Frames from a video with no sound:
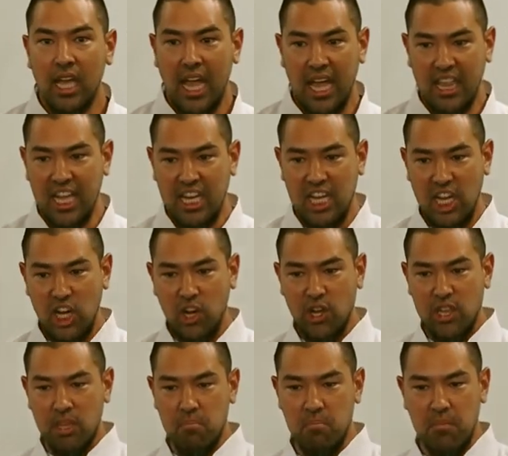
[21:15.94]
And then here
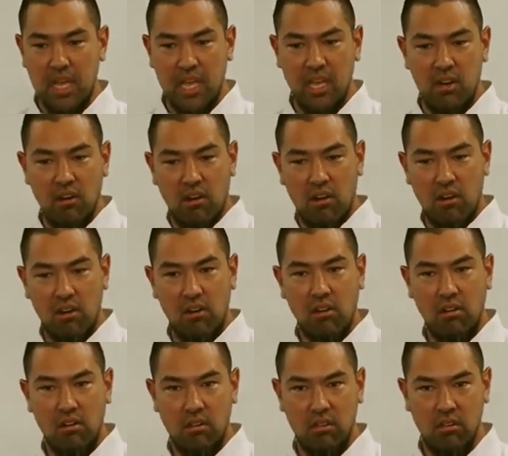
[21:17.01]
in the
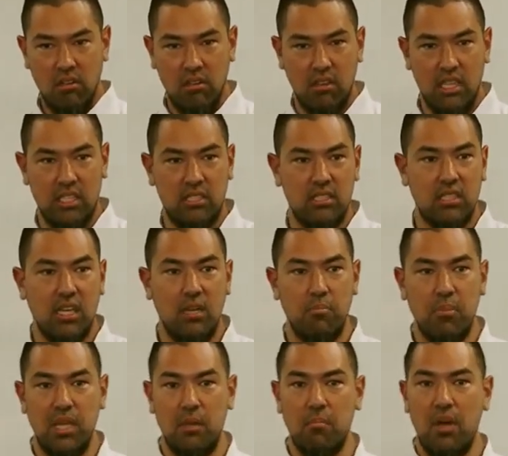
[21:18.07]
middle, this is going to
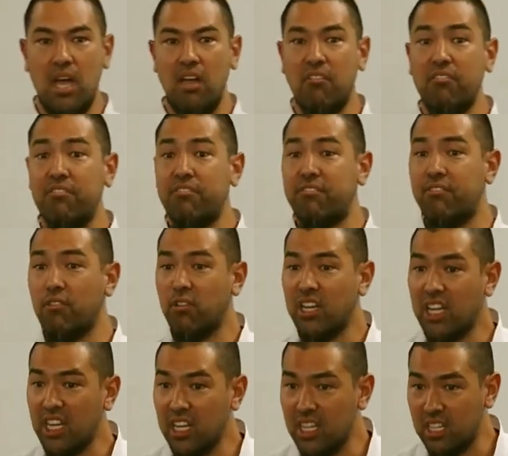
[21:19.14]
be my
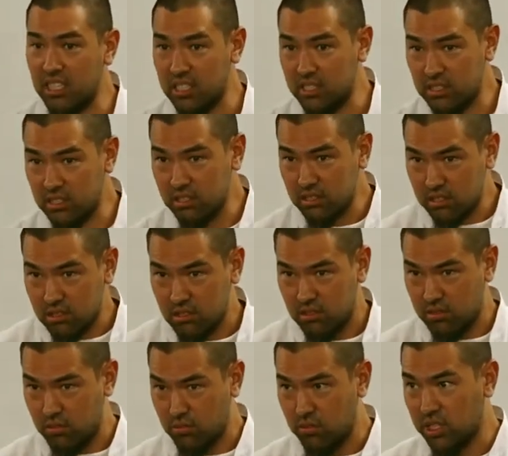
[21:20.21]
freeze
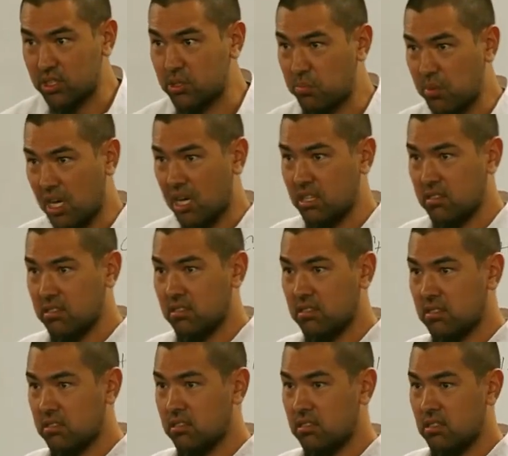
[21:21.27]

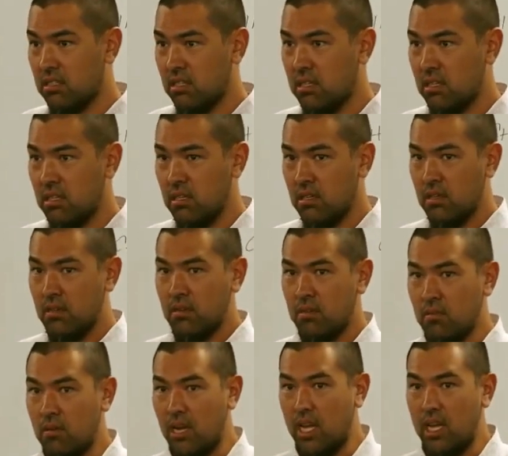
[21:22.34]
response,
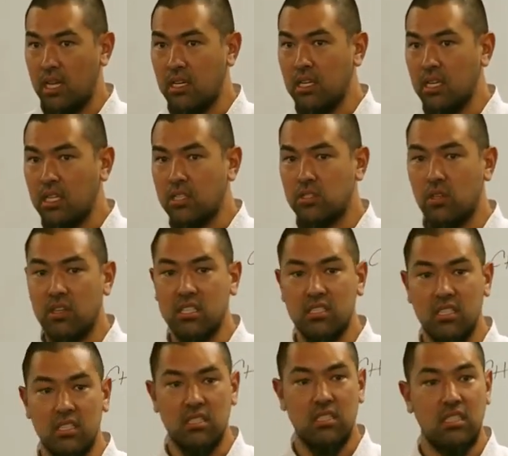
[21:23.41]
right? So
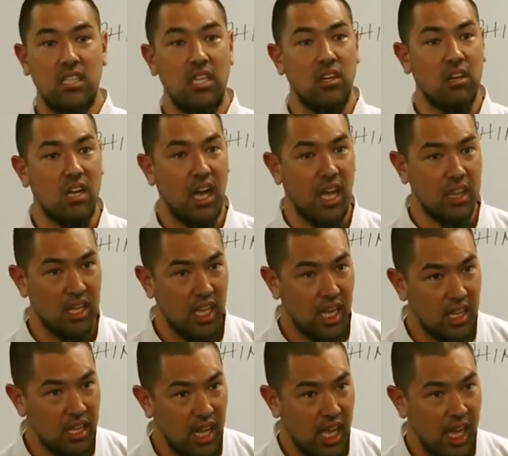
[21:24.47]
this is deer caught in the
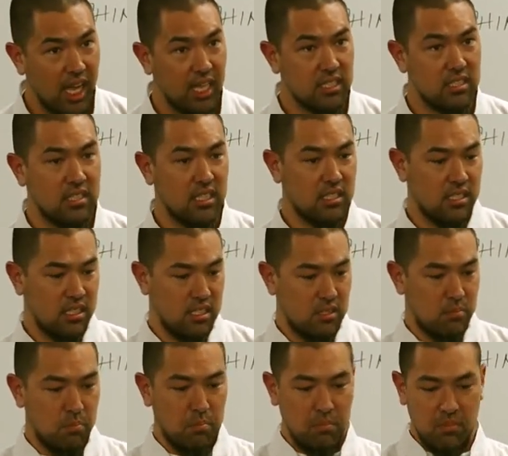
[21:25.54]
headlights. This
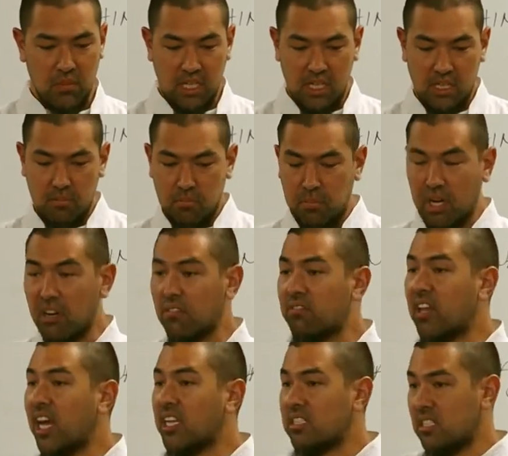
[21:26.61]
is
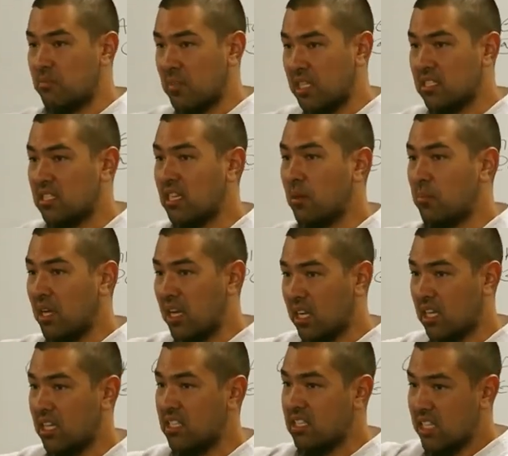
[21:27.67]
butterflies in my
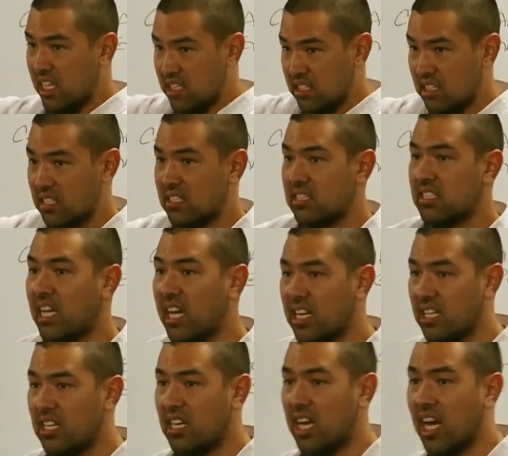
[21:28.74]
stomach, intestines
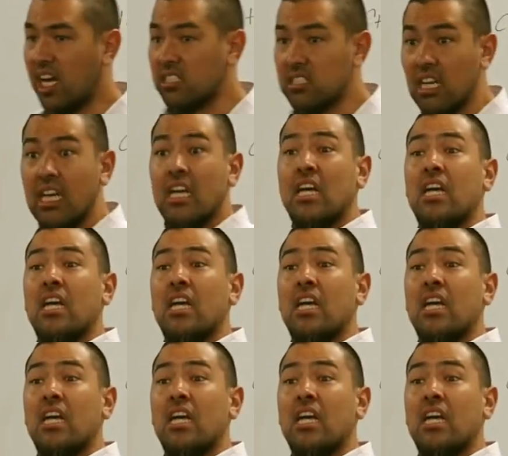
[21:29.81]
tied in knots,